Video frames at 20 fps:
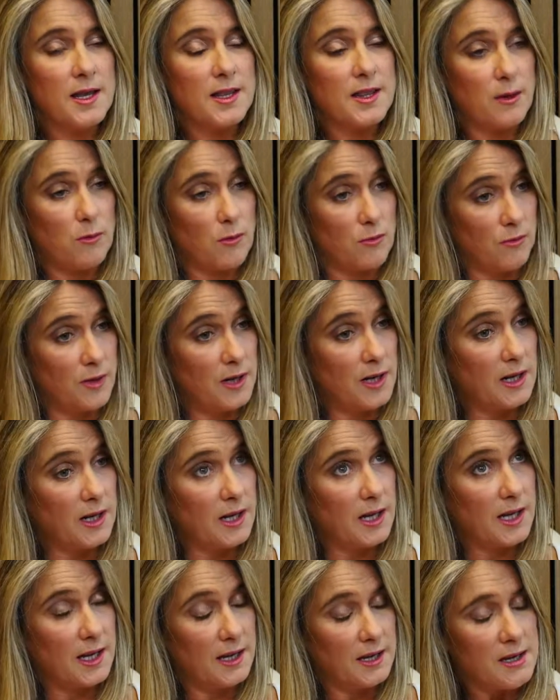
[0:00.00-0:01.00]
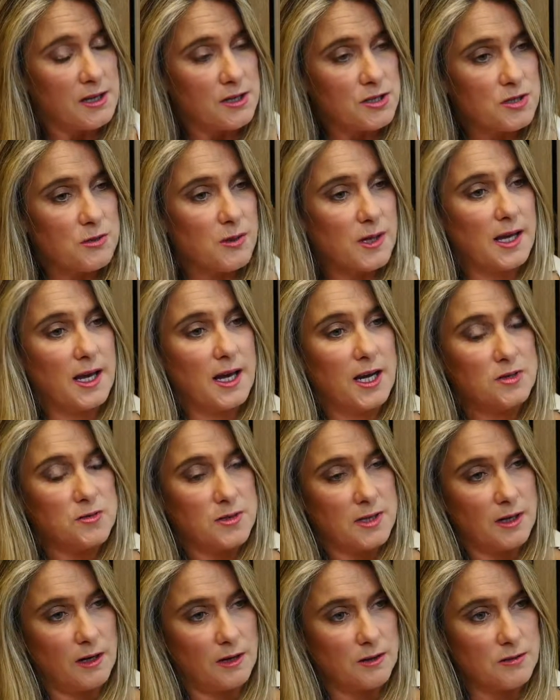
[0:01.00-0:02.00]
They were really keen to engage
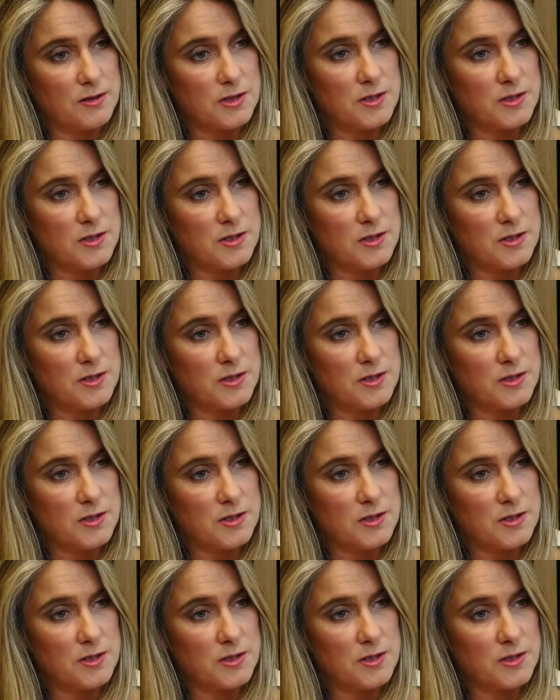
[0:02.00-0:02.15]
with the local